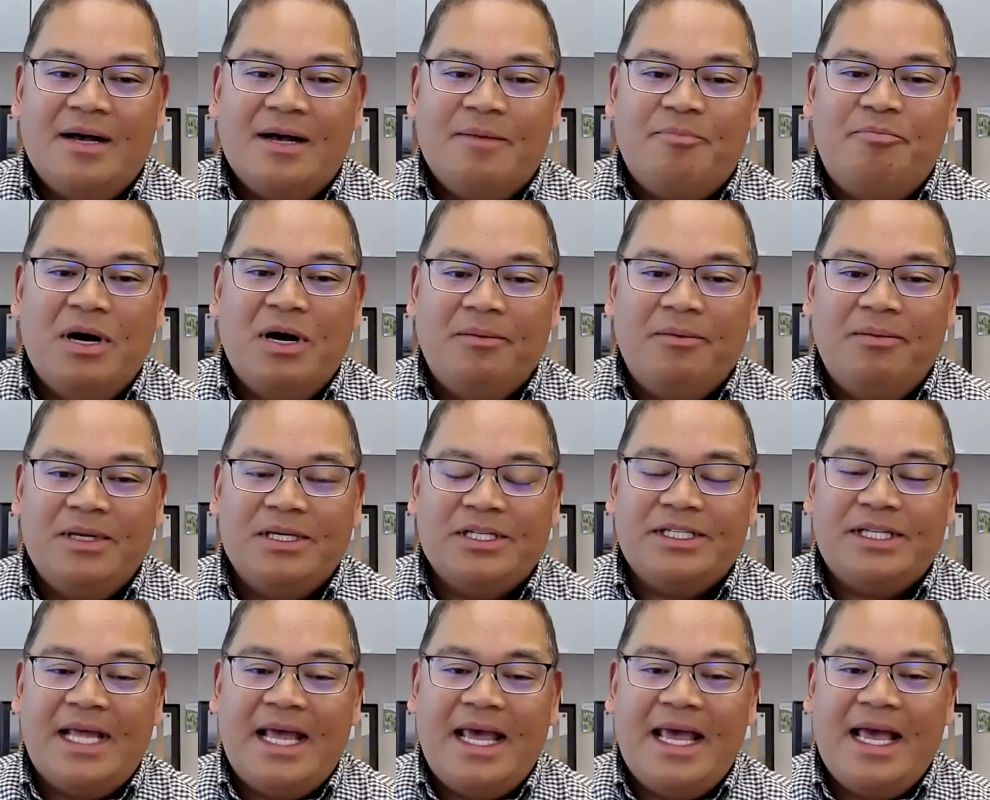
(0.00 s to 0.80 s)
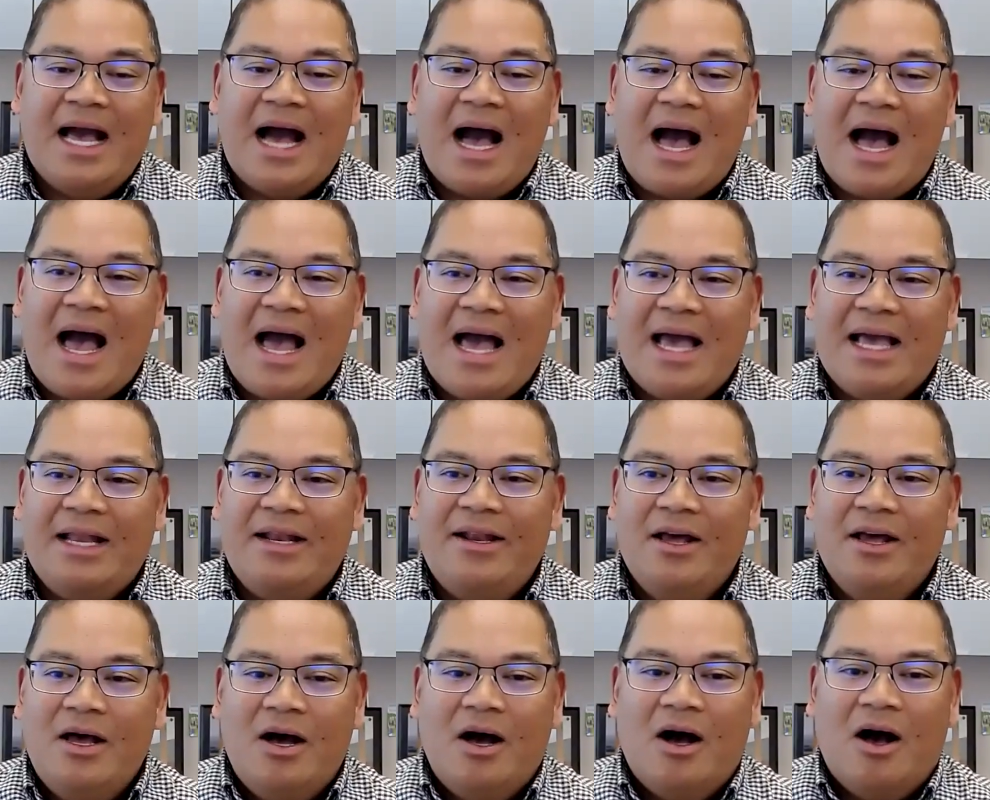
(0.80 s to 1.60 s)
published a guide
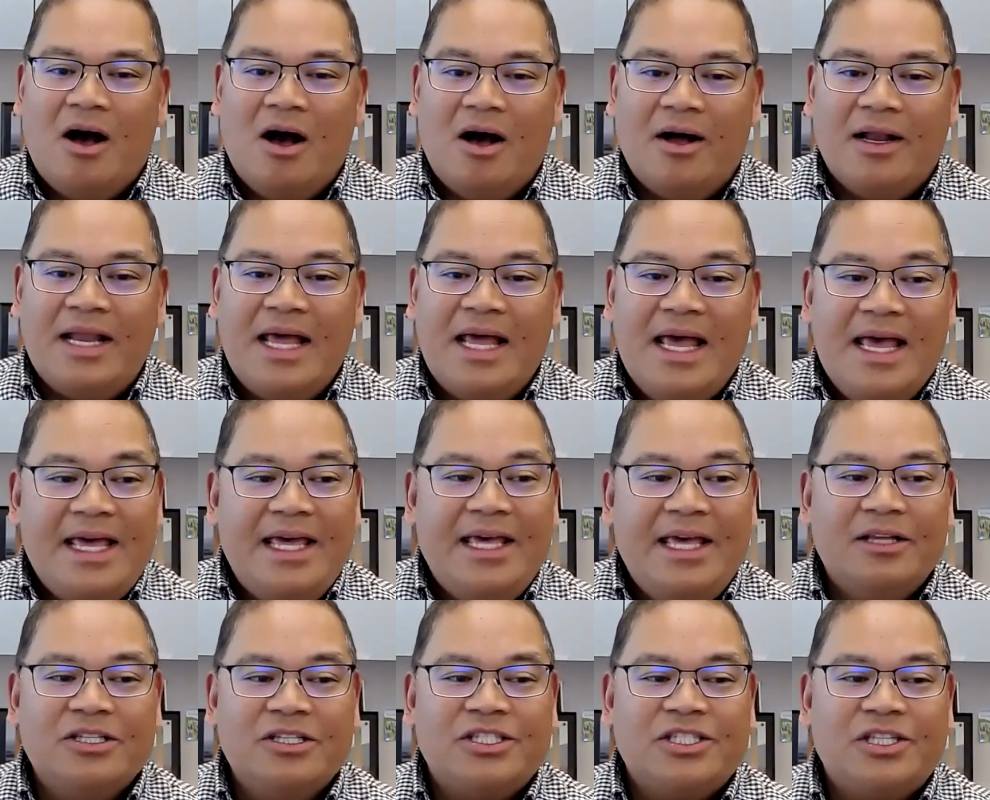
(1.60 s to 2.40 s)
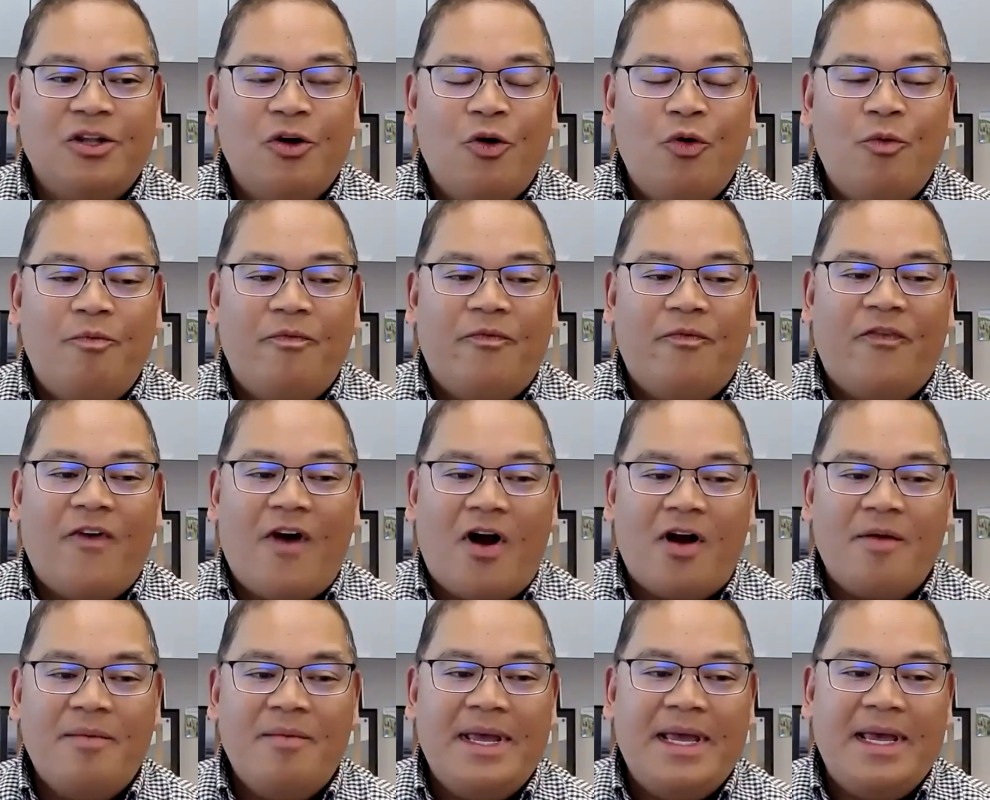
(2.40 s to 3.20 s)
on hill slope
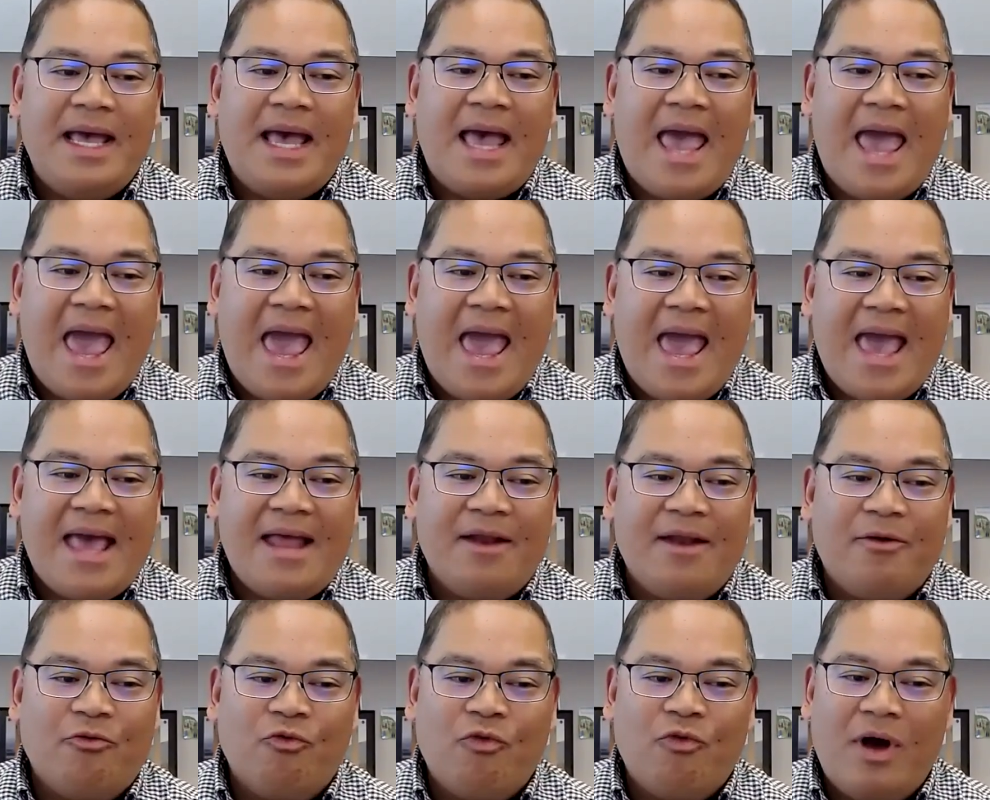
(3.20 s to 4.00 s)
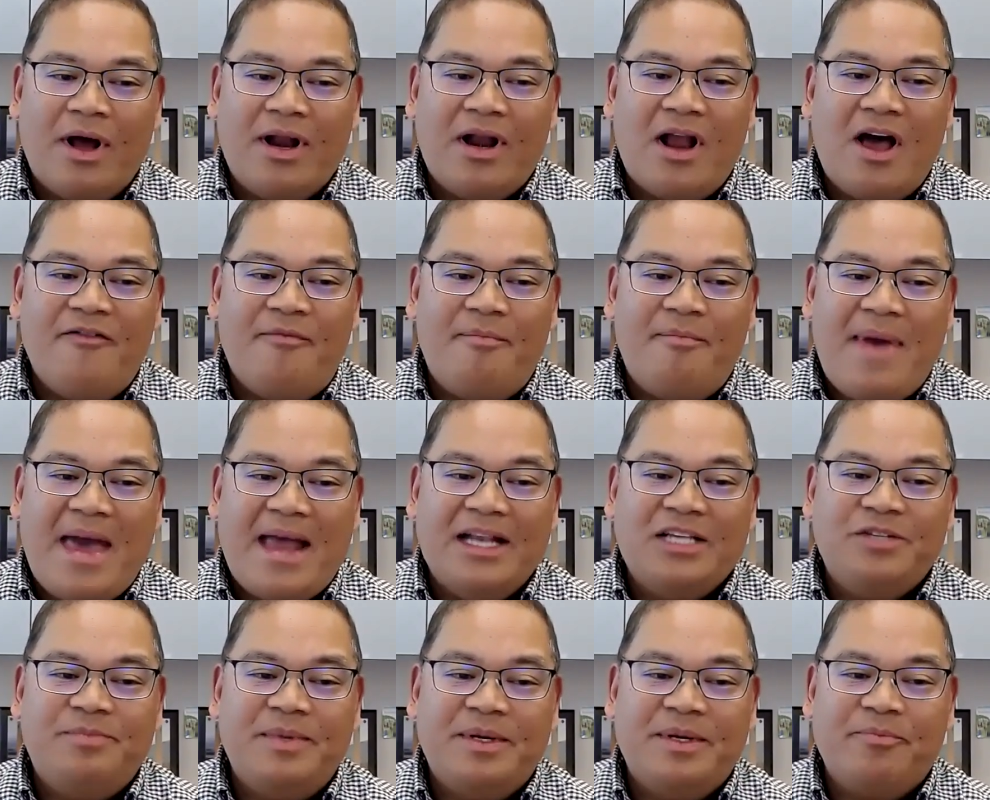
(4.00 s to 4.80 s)
farming and runoff
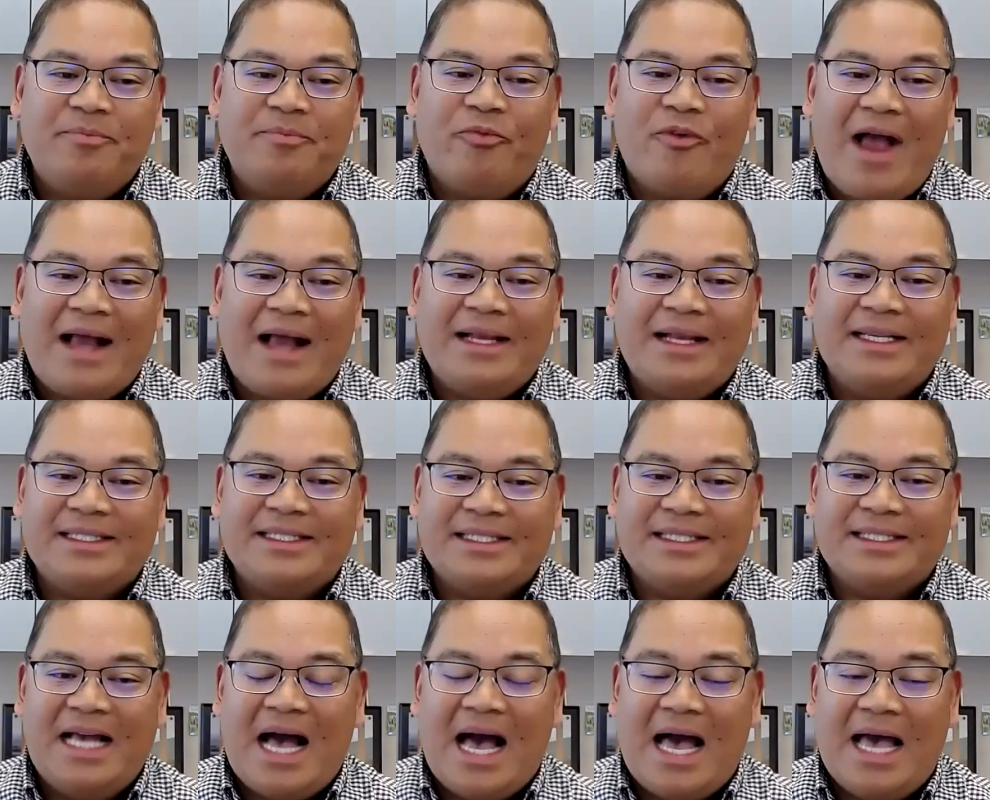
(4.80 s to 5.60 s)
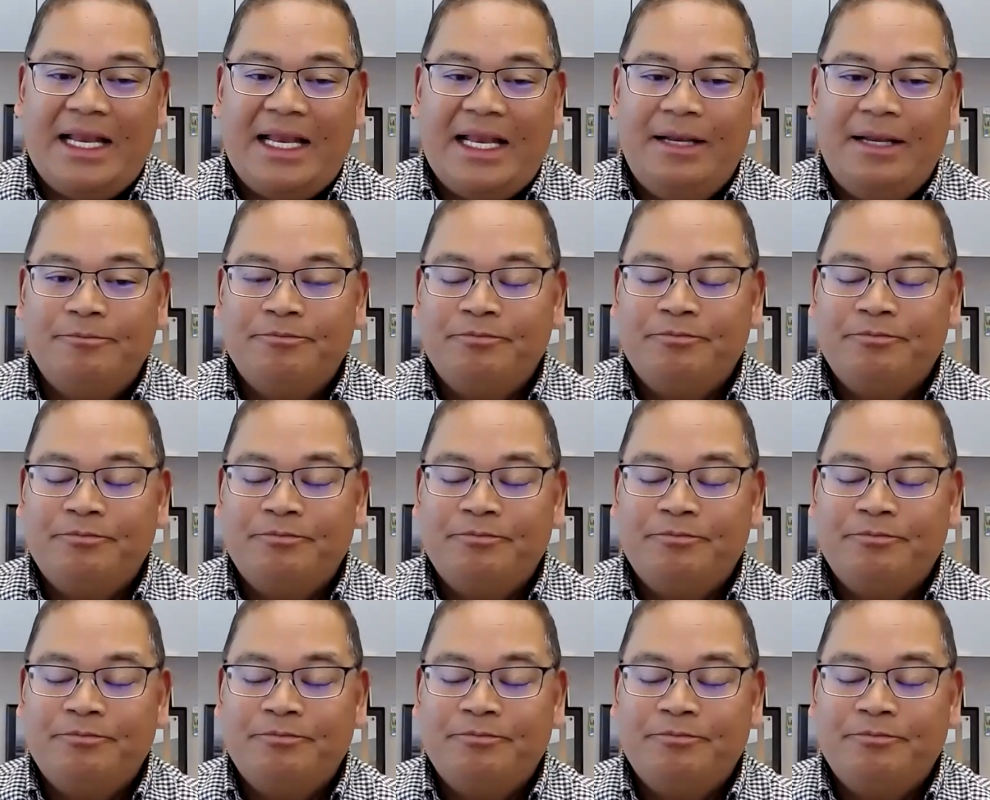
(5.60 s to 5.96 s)
management practice guide.